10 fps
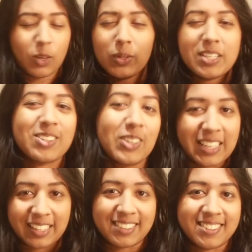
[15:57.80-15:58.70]
All these good
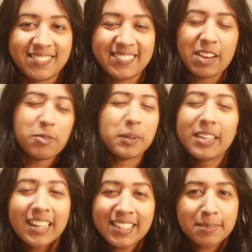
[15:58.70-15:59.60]
things. Everybody
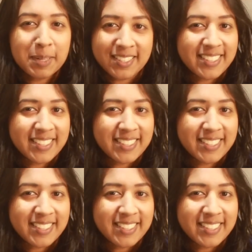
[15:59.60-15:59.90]
likes a bit of